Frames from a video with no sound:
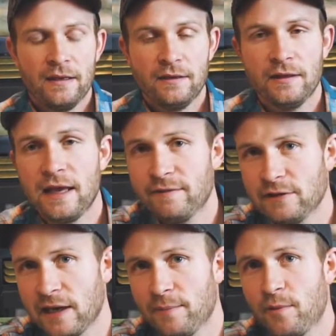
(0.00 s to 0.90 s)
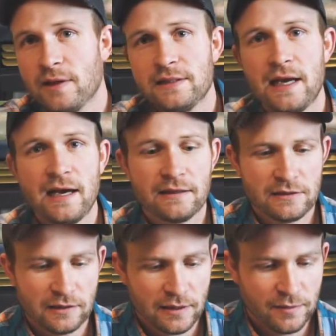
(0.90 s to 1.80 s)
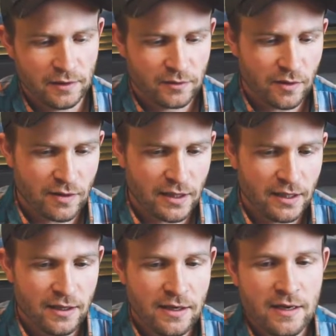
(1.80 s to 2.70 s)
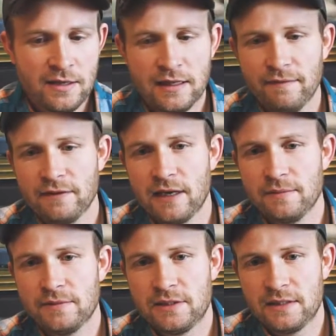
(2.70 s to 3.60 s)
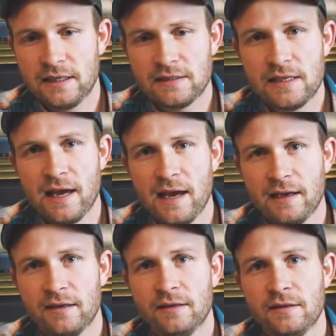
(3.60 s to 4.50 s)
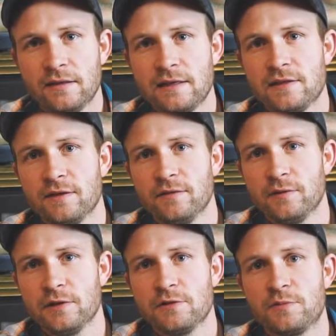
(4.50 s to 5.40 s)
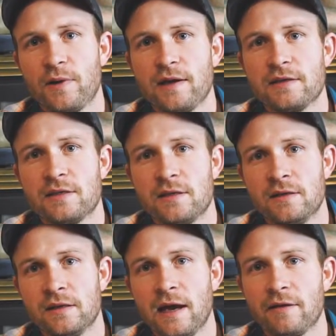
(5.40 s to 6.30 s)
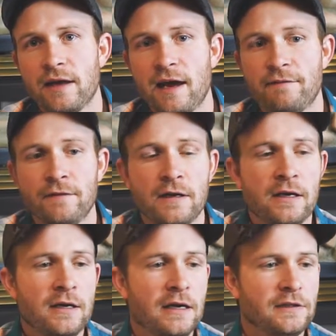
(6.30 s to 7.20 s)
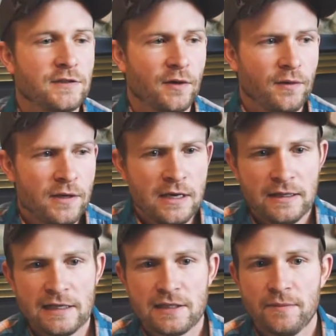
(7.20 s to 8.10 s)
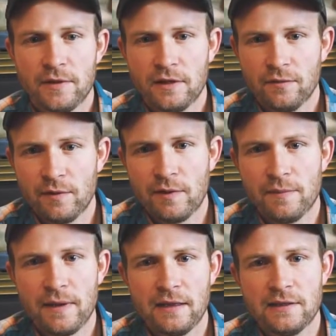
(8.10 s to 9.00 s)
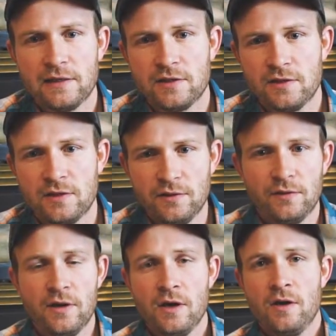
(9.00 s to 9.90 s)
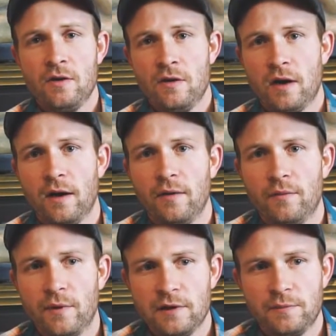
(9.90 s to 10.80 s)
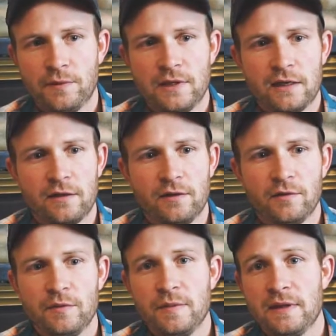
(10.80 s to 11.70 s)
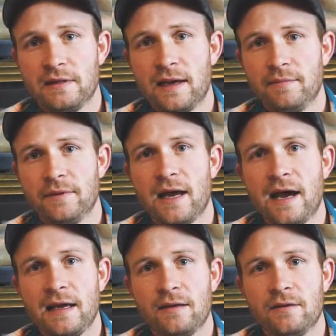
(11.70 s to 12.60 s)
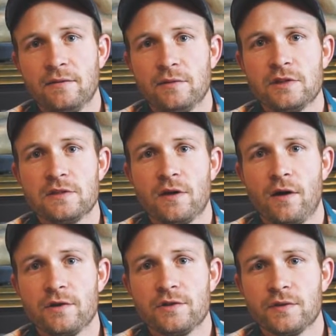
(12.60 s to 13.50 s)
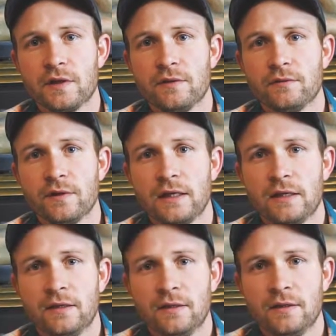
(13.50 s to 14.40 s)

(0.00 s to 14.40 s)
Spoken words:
They have a Type 1 tag that's a limited quota. They have a Type 6 tag that's a reduced price cow-calf. And so that's something you really want to pay attention to. One in particular would be the Type 9, which is archery only.